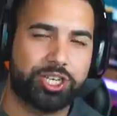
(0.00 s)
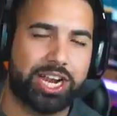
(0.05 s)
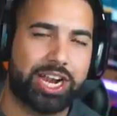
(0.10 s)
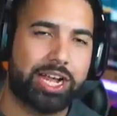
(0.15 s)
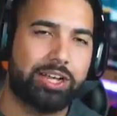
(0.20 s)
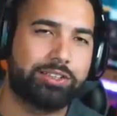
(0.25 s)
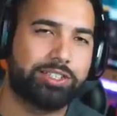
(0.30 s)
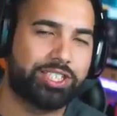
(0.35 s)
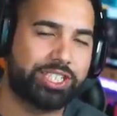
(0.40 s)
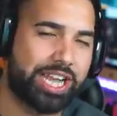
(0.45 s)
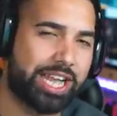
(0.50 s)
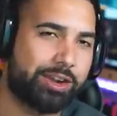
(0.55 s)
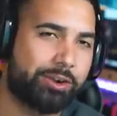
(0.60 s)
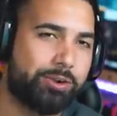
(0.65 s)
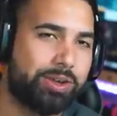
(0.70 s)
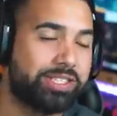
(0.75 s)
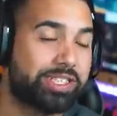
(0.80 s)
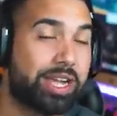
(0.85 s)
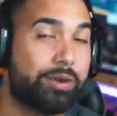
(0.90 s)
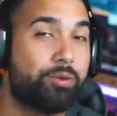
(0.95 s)
check out the
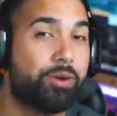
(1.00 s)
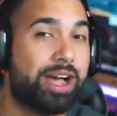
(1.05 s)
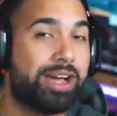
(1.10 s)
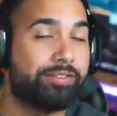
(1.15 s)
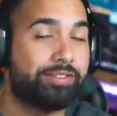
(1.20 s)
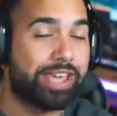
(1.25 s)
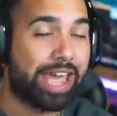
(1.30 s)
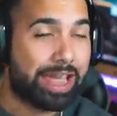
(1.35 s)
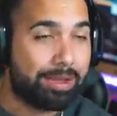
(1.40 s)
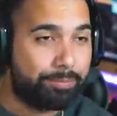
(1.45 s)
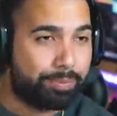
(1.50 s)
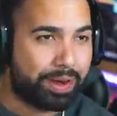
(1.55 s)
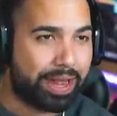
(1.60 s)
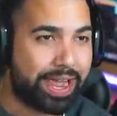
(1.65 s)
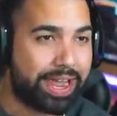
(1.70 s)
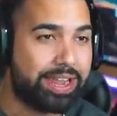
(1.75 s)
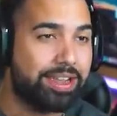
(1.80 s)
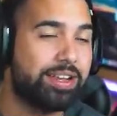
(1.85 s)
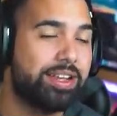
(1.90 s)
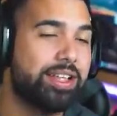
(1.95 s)
channel as I will have
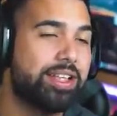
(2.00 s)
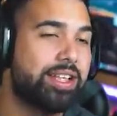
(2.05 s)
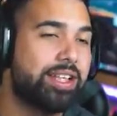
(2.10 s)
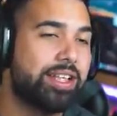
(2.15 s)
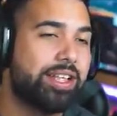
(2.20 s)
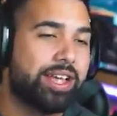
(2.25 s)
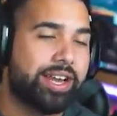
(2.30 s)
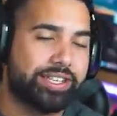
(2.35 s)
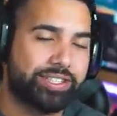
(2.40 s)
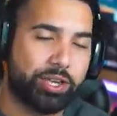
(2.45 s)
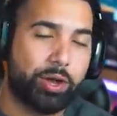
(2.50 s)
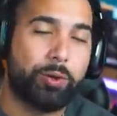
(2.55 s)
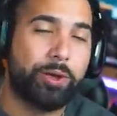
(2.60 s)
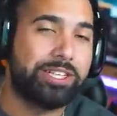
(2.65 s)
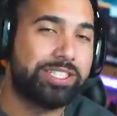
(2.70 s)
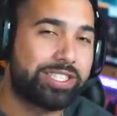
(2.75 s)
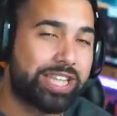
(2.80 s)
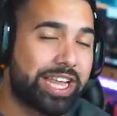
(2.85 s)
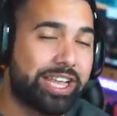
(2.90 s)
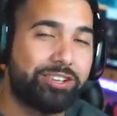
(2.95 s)
gameplay. And as
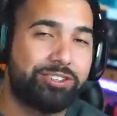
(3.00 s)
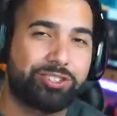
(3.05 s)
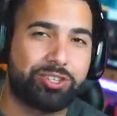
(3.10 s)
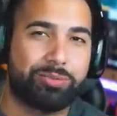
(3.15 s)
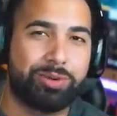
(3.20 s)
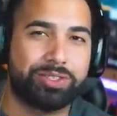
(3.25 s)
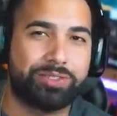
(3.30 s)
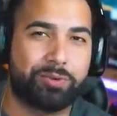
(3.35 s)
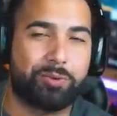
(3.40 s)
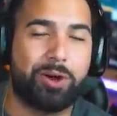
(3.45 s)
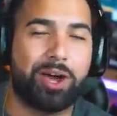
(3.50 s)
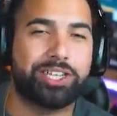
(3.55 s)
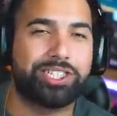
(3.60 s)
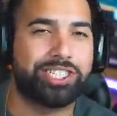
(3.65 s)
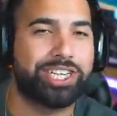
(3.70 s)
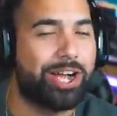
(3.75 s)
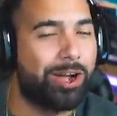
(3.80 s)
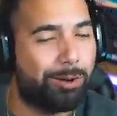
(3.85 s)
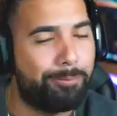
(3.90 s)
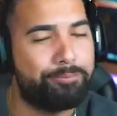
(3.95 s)
always, thank you so much for
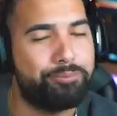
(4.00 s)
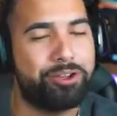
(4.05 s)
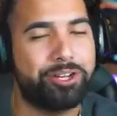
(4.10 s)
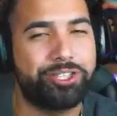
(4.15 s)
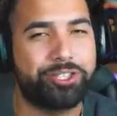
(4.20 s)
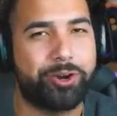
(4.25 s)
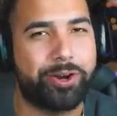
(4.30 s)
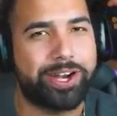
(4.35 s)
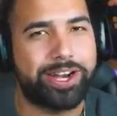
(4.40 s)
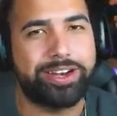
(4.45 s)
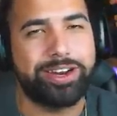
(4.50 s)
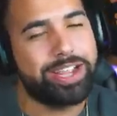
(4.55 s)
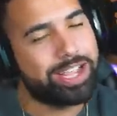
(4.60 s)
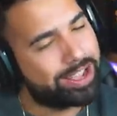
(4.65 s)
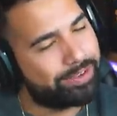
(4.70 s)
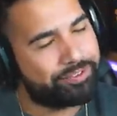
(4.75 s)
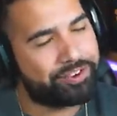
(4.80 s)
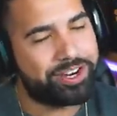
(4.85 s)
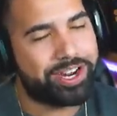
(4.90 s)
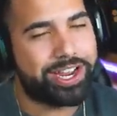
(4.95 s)
watching. I hope you enjoyed it.
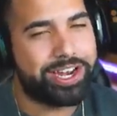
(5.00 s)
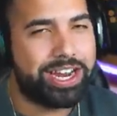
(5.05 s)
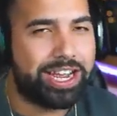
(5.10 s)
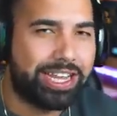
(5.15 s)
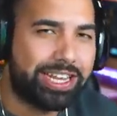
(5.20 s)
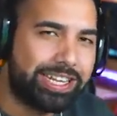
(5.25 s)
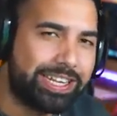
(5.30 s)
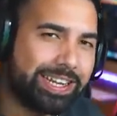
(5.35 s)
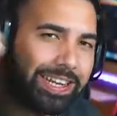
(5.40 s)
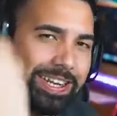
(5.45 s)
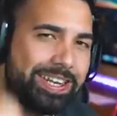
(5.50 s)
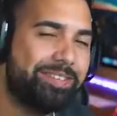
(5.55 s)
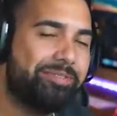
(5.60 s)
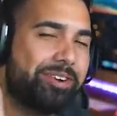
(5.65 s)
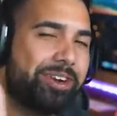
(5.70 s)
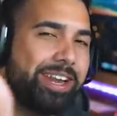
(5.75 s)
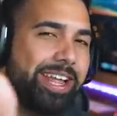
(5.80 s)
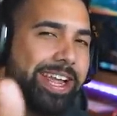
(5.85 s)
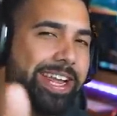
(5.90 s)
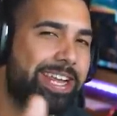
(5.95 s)
If you did, leave
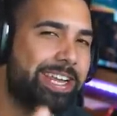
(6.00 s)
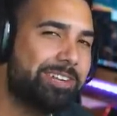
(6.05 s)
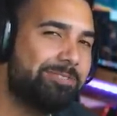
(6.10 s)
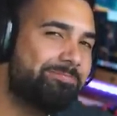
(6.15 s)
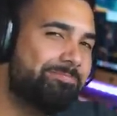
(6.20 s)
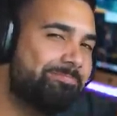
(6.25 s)
it a like.